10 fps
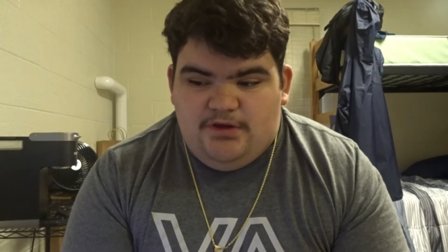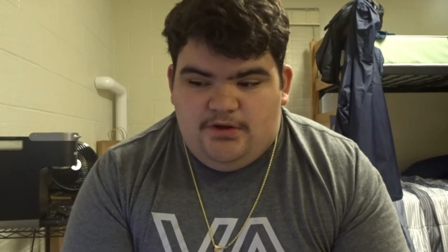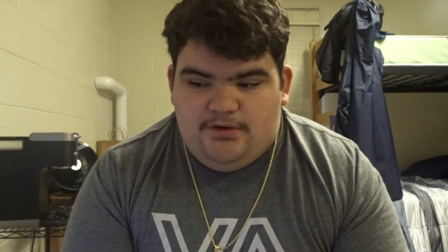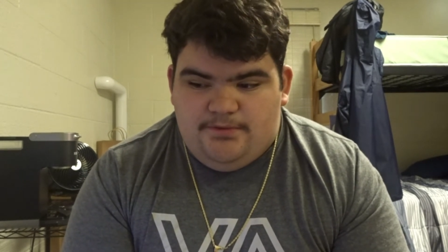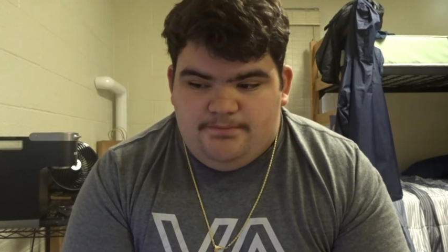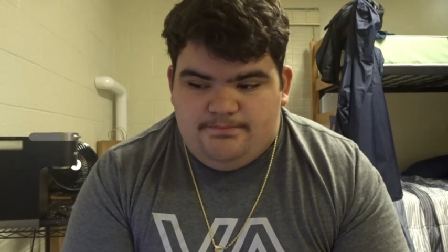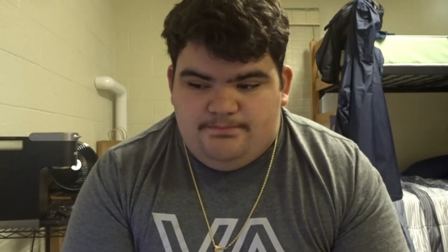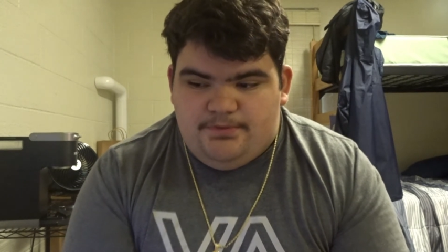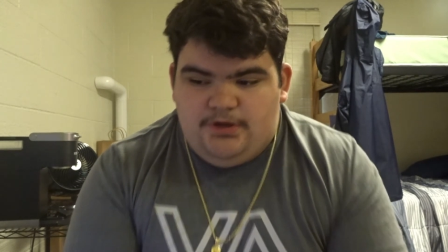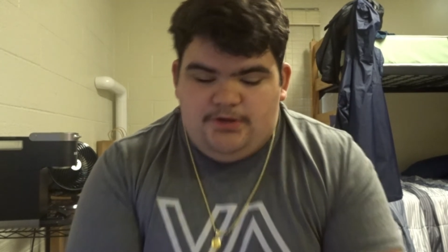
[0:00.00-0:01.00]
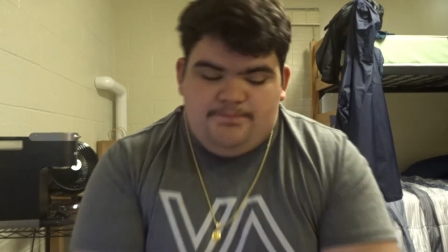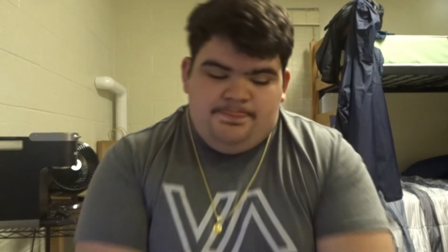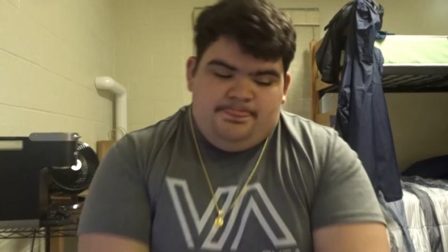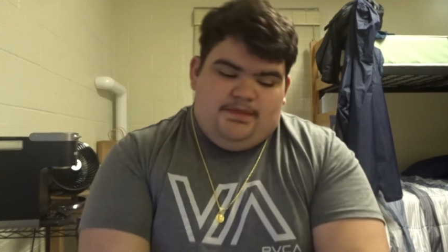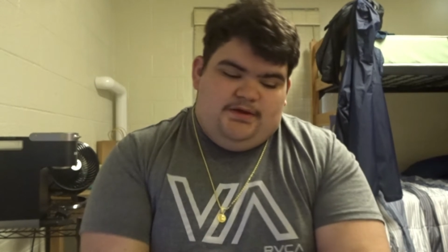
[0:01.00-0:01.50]
Um, but
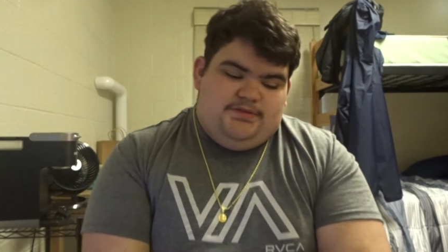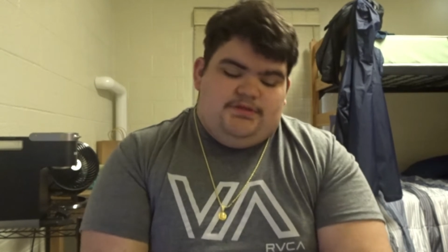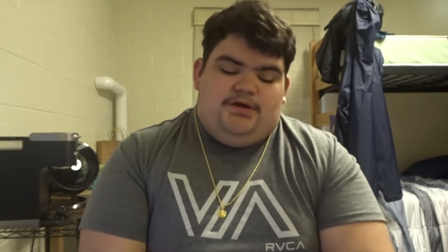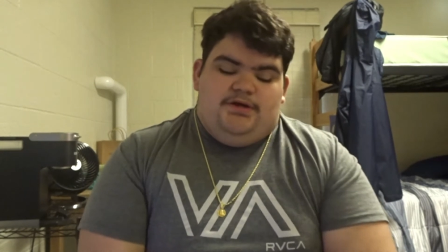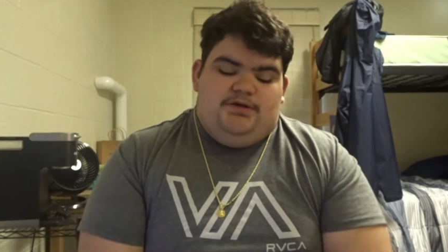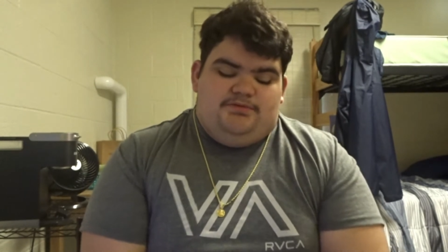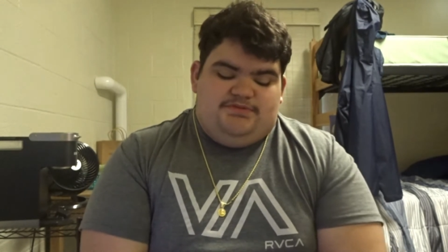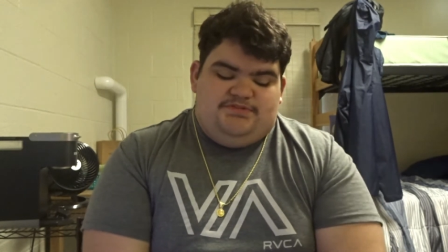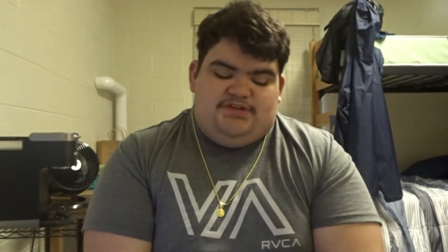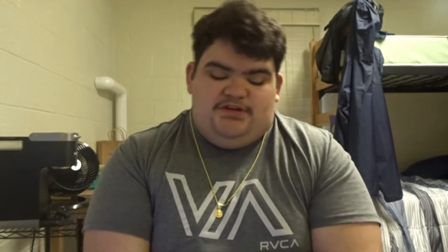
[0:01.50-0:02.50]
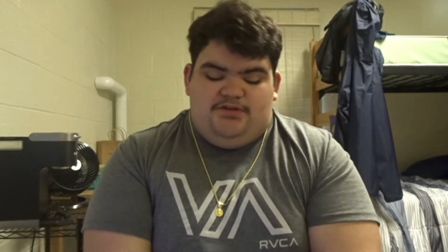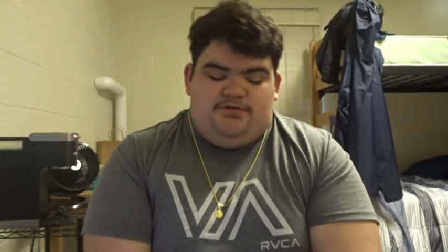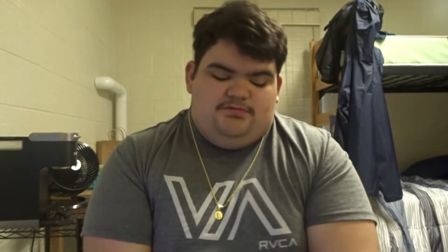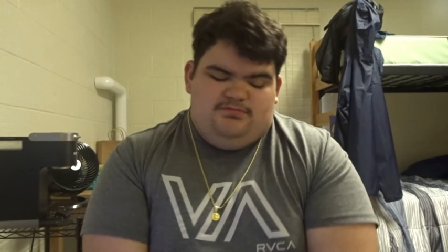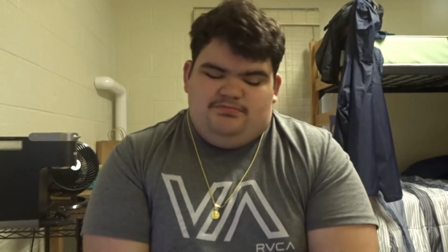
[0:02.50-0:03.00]
I thought it was kind of